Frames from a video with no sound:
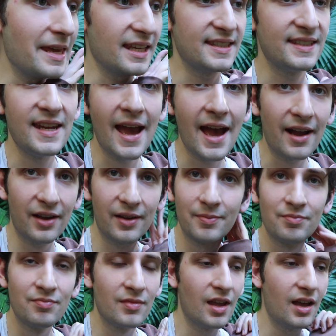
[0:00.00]
make a snack,
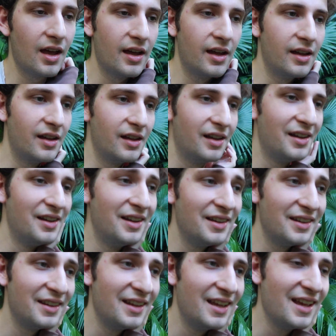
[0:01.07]

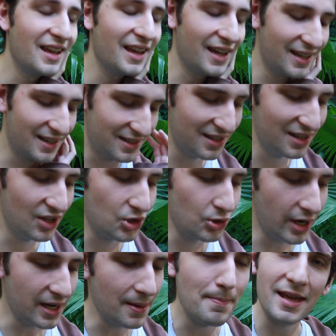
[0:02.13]
uh, and
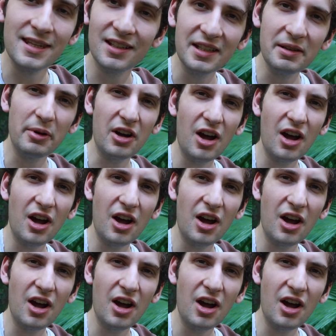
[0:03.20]
try to mentally